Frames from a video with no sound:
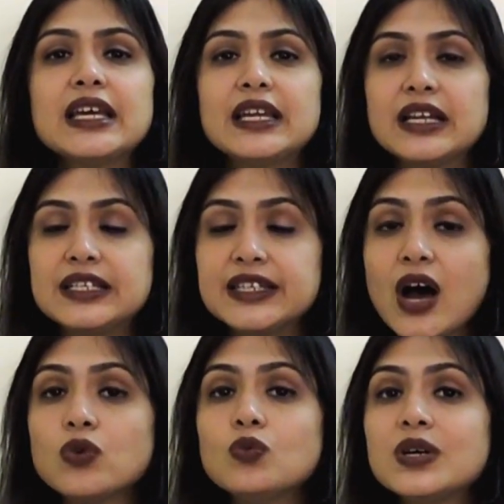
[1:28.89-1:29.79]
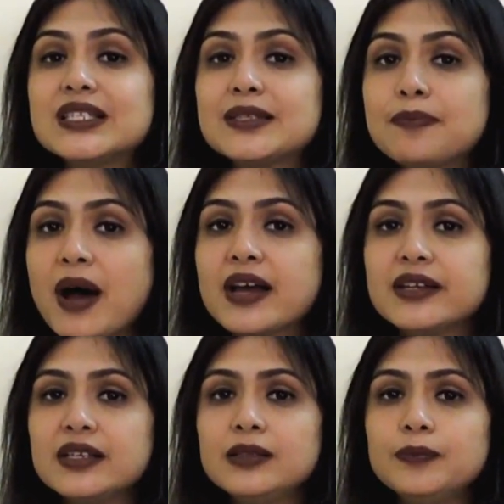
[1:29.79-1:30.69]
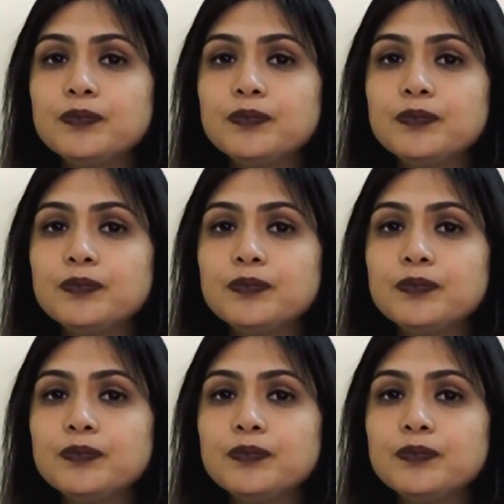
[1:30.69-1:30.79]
in a downward spiral